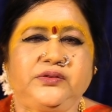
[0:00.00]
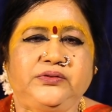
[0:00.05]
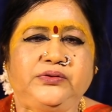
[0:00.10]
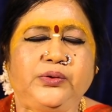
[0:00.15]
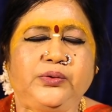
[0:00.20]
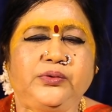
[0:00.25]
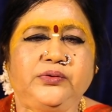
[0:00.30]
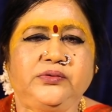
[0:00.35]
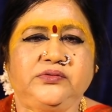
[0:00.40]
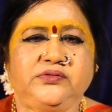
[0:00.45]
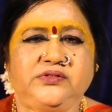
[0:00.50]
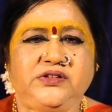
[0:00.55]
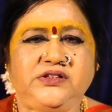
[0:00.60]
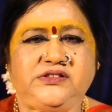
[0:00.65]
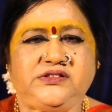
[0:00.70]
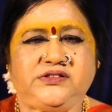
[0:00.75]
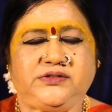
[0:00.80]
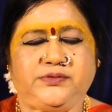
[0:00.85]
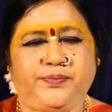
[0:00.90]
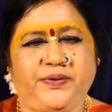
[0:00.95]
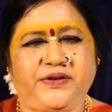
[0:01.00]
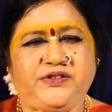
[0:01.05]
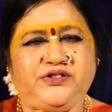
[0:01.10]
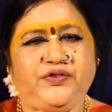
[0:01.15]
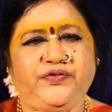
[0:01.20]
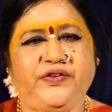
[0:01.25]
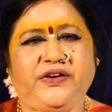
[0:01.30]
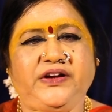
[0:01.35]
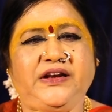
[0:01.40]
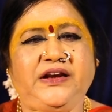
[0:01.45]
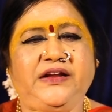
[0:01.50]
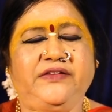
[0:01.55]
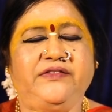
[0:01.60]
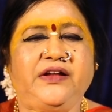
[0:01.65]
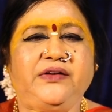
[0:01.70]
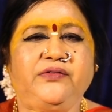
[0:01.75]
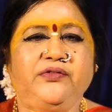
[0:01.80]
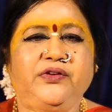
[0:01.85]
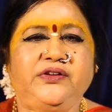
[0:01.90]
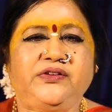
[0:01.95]
So this specifically,
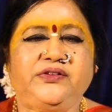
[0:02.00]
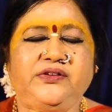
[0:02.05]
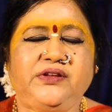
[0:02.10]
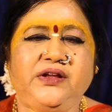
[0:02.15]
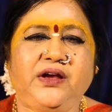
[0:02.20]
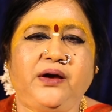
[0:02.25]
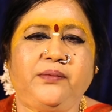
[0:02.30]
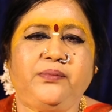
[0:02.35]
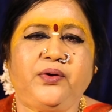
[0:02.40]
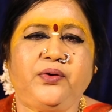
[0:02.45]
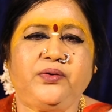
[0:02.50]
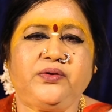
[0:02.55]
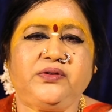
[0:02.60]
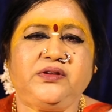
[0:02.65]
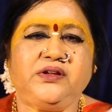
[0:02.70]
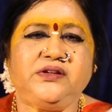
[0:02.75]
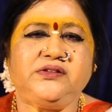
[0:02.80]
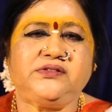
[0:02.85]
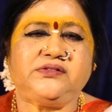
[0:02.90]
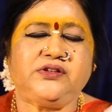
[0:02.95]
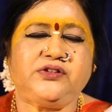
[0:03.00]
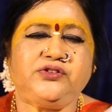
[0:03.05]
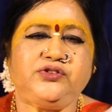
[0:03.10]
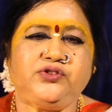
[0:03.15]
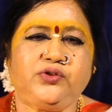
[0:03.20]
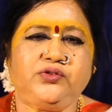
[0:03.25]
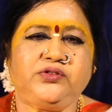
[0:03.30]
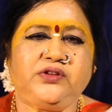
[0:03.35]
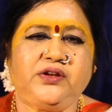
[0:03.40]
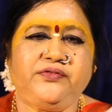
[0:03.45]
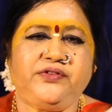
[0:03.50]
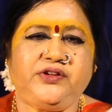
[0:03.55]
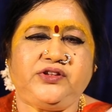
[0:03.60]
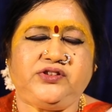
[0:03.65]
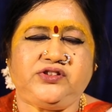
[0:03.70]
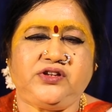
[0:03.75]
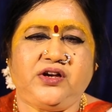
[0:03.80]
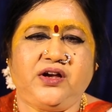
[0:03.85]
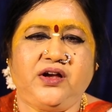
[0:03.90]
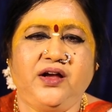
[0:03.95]
when we see about this
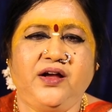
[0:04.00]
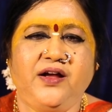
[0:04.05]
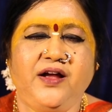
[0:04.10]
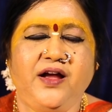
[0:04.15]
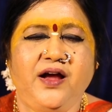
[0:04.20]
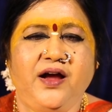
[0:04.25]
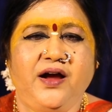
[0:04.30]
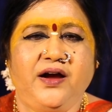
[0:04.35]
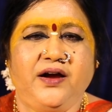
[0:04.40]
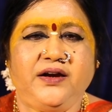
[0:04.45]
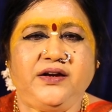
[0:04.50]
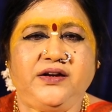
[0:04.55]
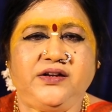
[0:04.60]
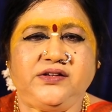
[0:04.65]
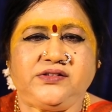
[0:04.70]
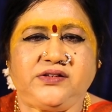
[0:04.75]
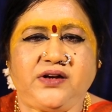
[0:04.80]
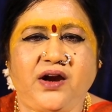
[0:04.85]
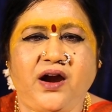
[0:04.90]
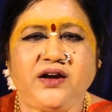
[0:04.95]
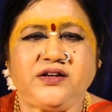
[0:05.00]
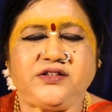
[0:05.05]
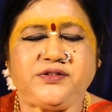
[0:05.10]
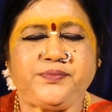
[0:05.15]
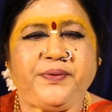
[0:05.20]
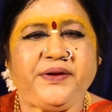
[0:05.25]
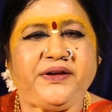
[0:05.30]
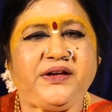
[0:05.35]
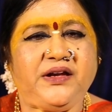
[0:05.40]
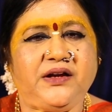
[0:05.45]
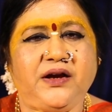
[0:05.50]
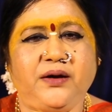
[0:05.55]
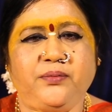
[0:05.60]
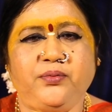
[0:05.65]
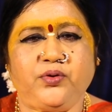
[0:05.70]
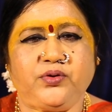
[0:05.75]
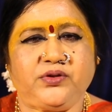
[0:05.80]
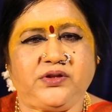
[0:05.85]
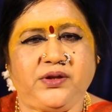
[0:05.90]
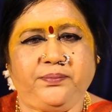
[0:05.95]
Jyotirvidya, it is not speaking
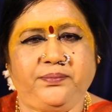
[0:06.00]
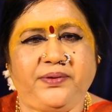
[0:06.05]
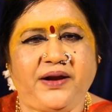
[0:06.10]
about the